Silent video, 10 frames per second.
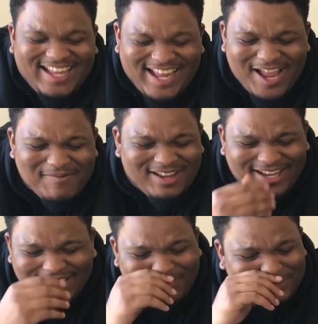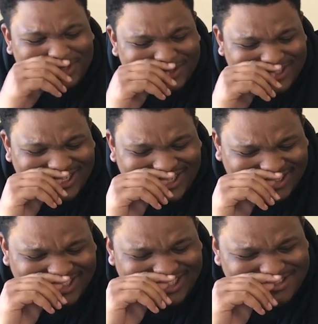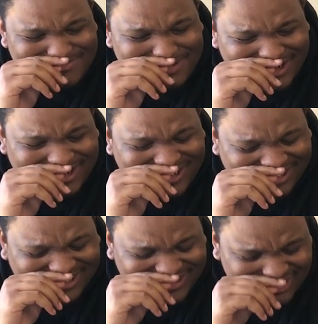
Out my lips. Ow, my lips burn.